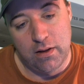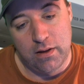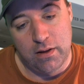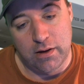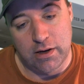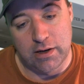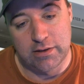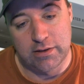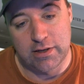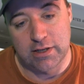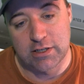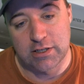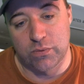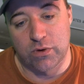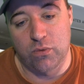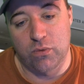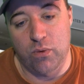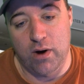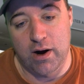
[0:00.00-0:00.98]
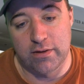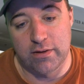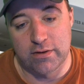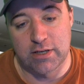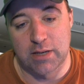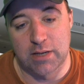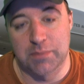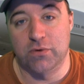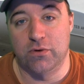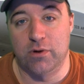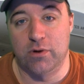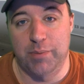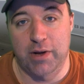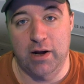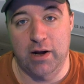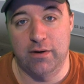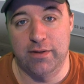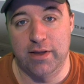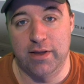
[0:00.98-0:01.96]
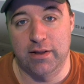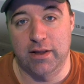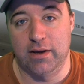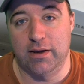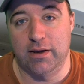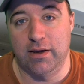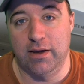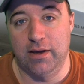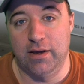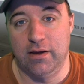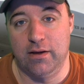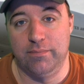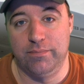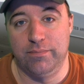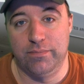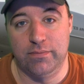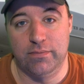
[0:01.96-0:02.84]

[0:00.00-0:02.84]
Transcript: you know, it doesn't require the same sort of power that like a uh,